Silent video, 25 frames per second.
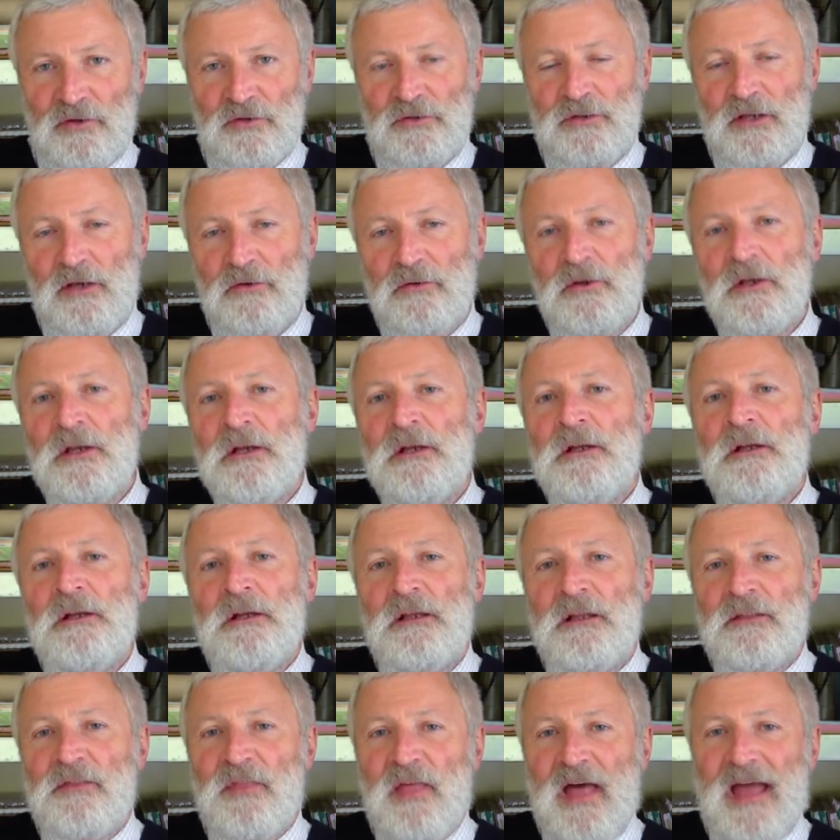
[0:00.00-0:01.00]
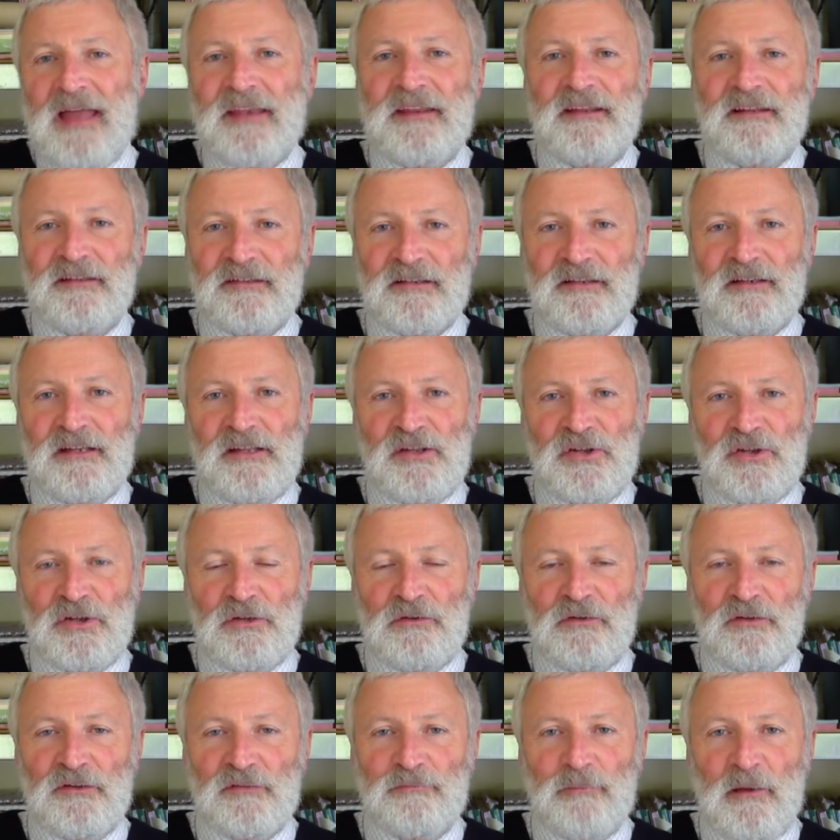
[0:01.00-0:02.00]
You know, that is an
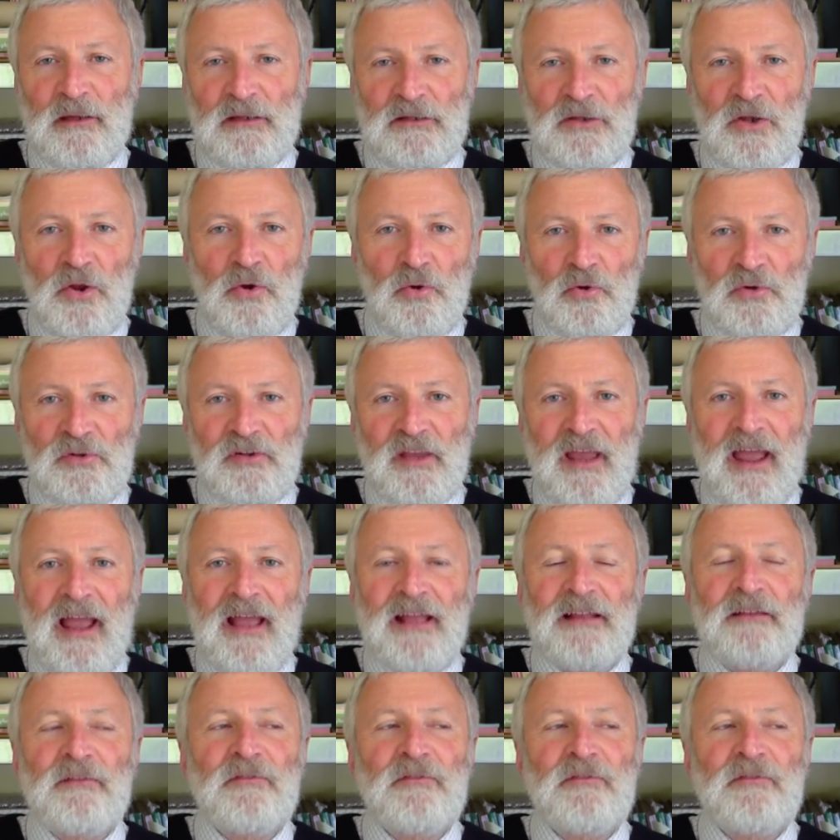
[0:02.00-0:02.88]
issue that's been looked at.